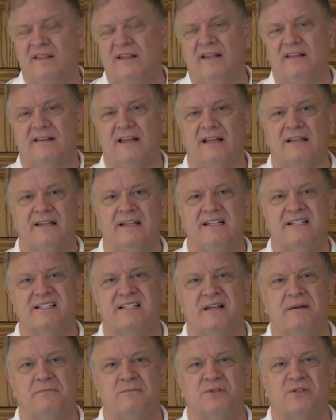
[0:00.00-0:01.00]
thing that leads
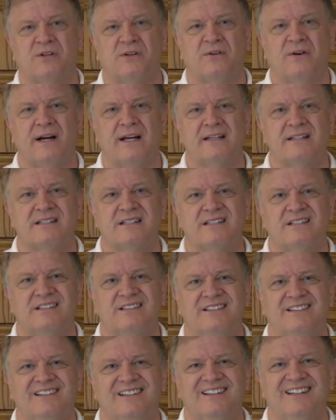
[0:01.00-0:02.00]
them to Christ
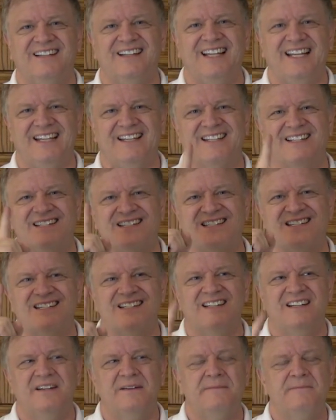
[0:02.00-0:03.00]
is
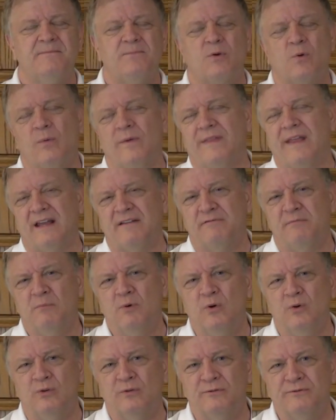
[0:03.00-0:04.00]
when they've
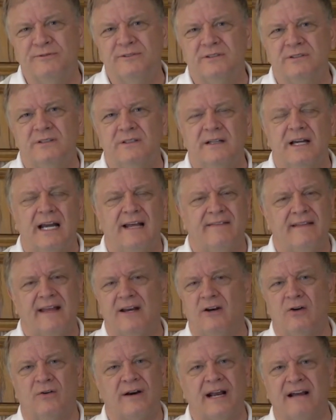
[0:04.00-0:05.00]
moved and they
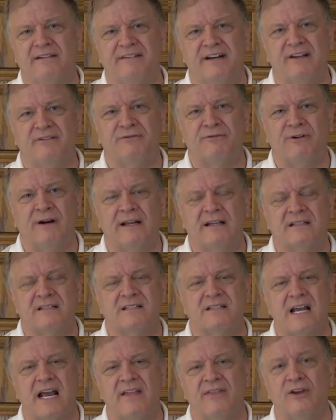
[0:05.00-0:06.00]
don't have any
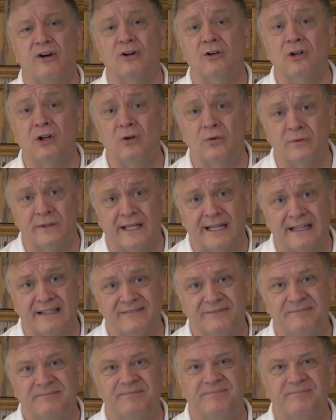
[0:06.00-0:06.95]
friends and they're lonely.